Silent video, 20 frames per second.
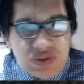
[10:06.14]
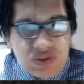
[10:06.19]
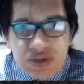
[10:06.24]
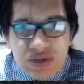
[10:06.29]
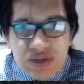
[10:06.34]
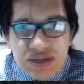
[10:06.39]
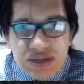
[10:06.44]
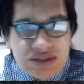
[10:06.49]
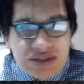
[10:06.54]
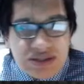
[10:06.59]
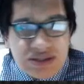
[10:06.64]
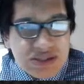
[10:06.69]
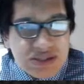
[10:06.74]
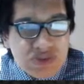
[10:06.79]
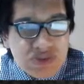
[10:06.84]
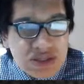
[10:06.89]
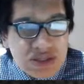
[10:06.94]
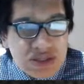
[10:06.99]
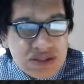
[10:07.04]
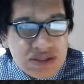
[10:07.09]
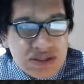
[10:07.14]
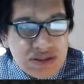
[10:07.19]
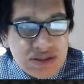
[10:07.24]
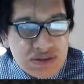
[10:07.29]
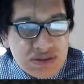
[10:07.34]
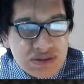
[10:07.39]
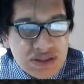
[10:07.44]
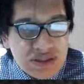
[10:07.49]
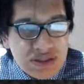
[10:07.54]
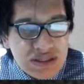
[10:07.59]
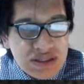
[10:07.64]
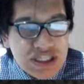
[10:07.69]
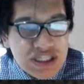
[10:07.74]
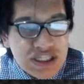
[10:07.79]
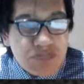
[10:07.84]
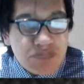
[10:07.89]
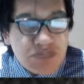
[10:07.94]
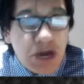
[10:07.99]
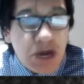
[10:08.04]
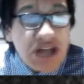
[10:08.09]
to uh, this one. Okay,
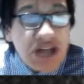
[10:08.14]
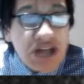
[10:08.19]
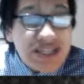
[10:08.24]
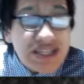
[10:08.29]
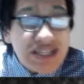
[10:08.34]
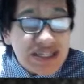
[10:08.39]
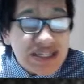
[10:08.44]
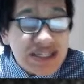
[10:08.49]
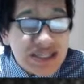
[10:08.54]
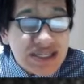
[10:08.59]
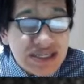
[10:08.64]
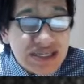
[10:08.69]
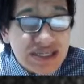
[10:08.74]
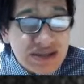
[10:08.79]
despondent.